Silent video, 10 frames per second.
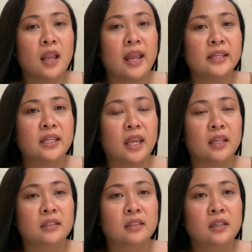I
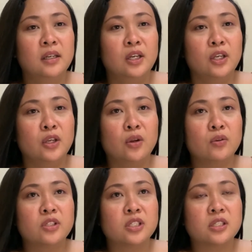can, you
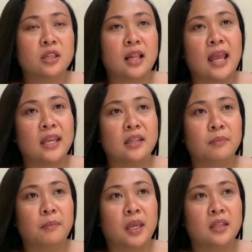know, just lie
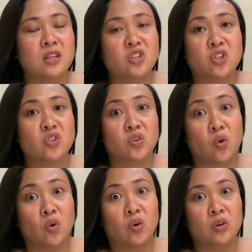in bed and just
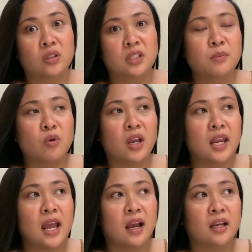talk. Hindi mo
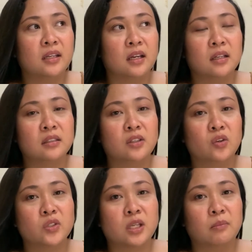kailangan ng, you
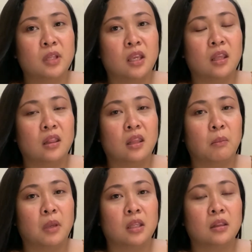know, something
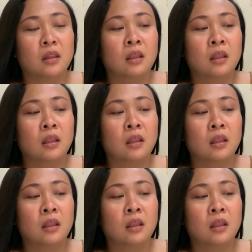intimate.